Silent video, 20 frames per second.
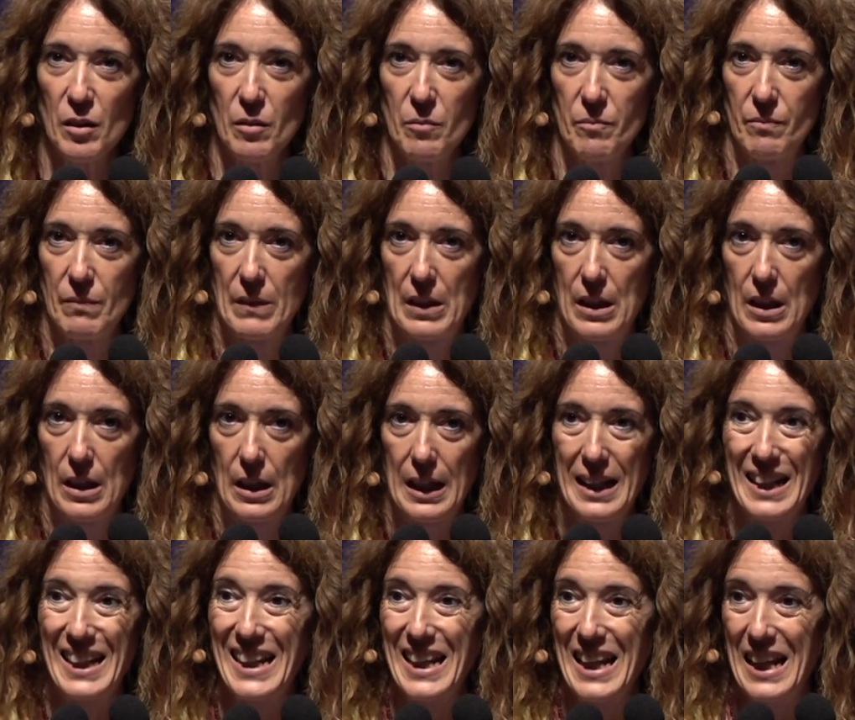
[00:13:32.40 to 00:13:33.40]
So
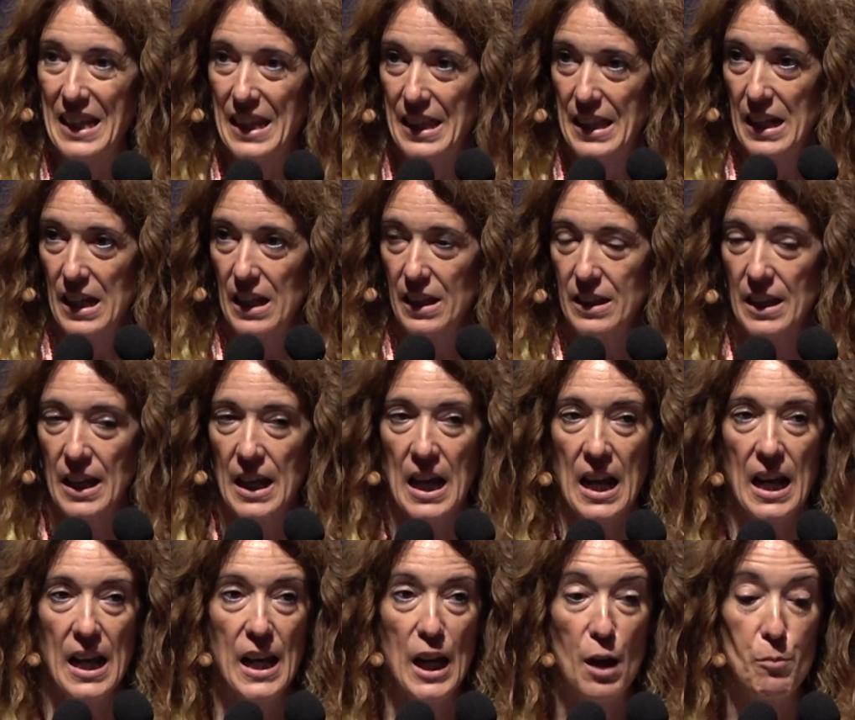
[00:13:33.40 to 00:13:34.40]
basically that's just with
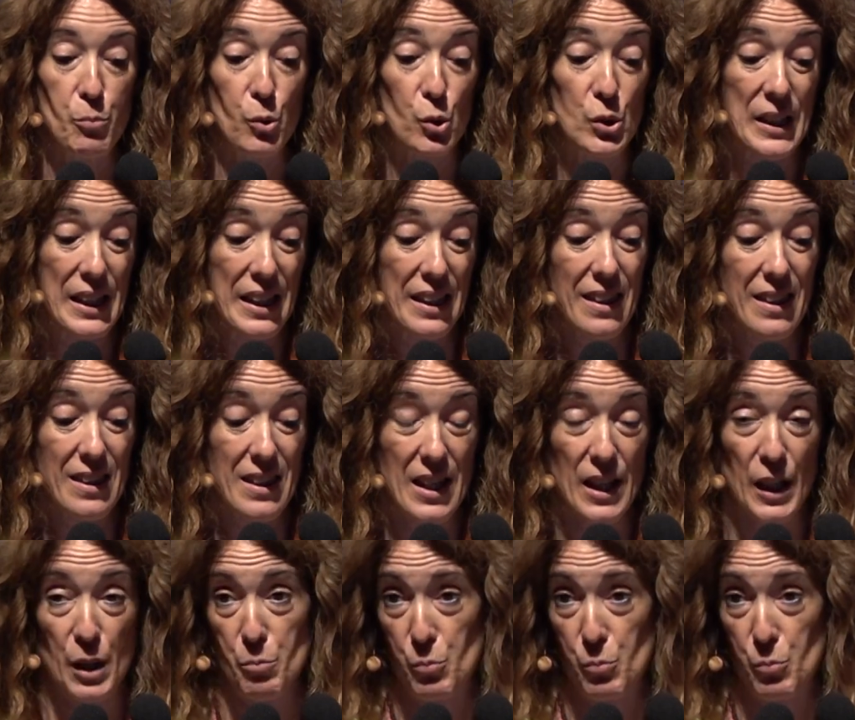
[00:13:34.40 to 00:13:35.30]
apples.